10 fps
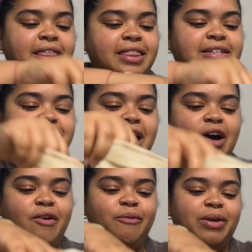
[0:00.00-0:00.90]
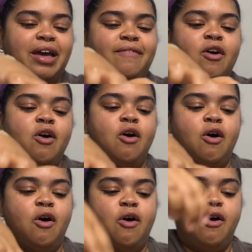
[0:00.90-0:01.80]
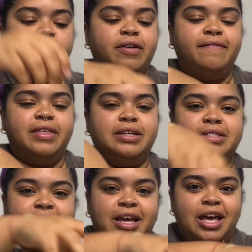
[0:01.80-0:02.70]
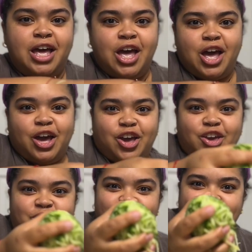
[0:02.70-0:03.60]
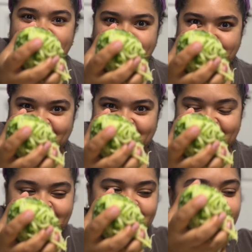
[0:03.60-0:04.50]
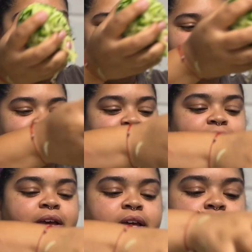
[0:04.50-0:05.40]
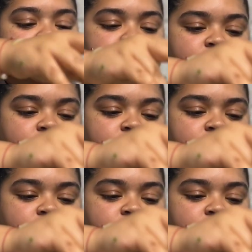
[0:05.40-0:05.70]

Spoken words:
this out and we have all of this cucumber to